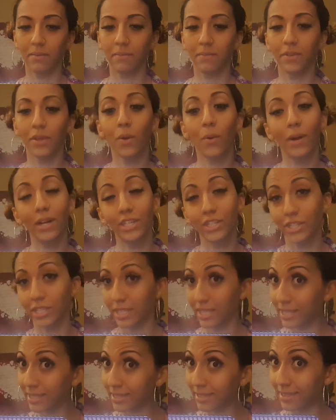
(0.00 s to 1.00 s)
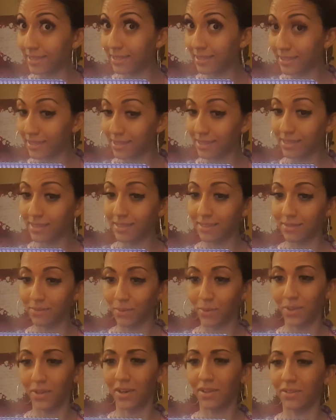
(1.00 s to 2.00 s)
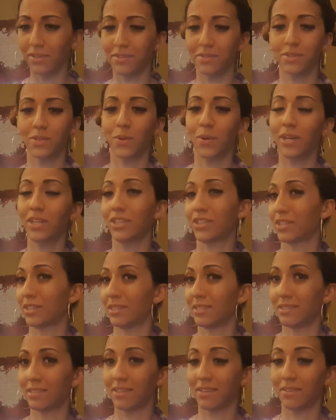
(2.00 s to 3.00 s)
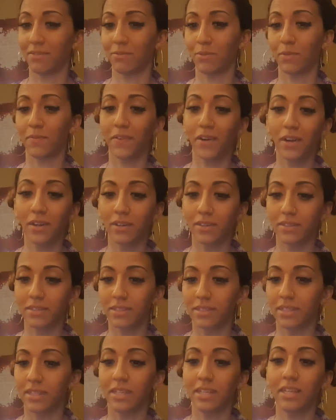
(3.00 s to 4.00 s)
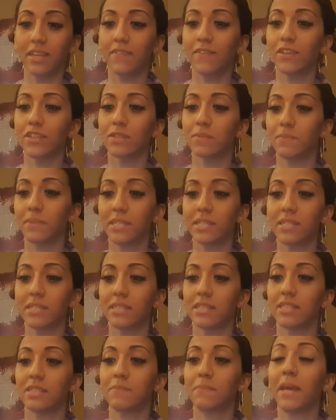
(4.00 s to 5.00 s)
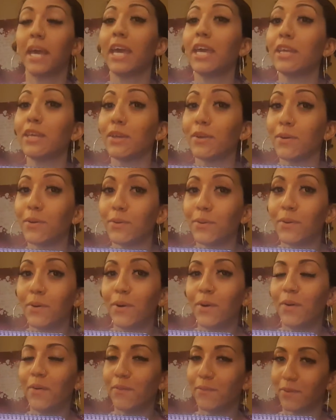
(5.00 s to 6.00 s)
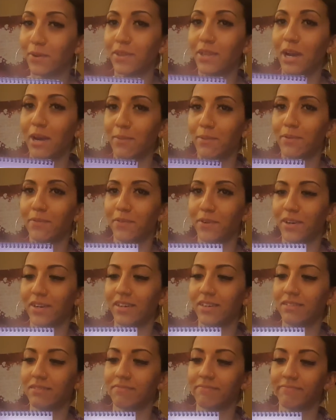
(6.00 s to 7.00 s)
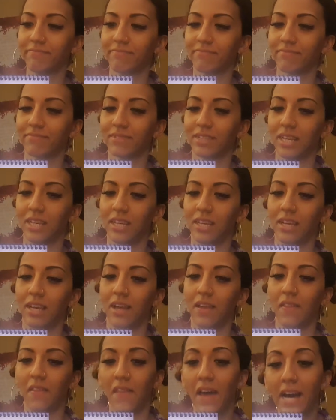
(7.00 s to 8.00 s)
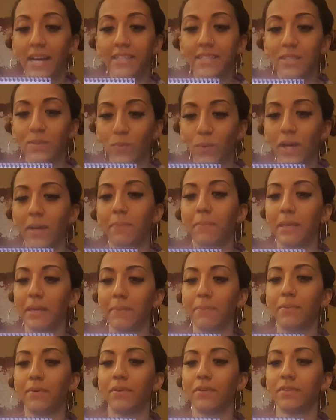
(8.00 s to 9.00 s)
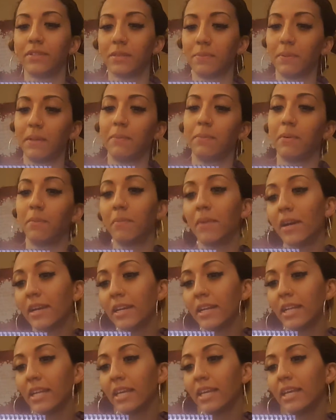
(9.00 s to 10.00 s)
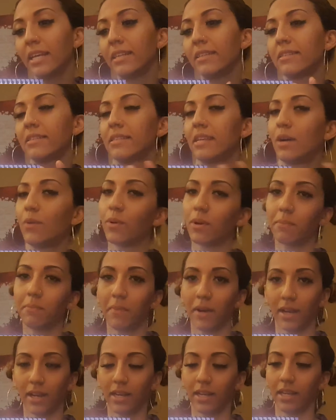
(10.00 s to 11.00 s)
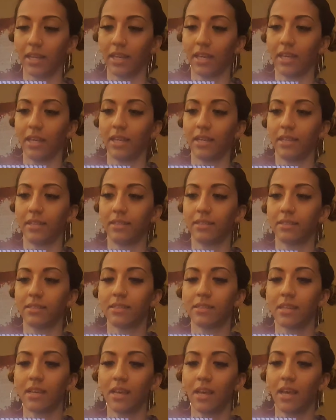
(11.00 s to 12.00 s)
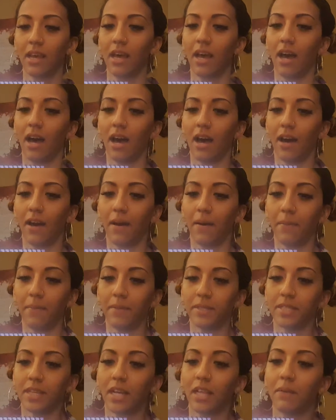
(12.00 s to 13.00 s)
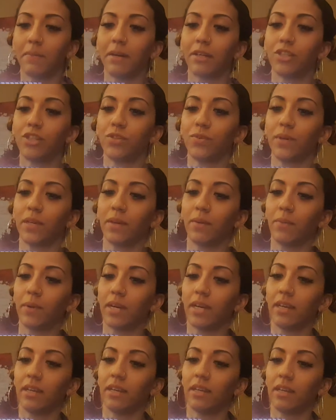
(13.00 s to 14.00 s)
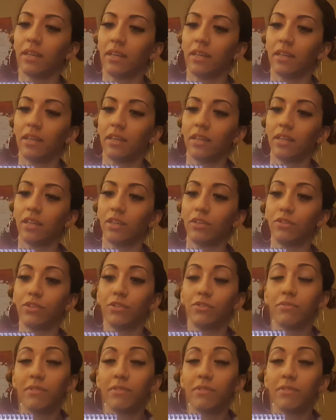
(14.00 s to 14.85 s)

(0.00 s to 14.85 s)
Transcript: the question is, with all those questions and referrals, did any of those businesses pay you for that referral? That's what people to people marketing is, network marketing is. Um, it's all about doing what you do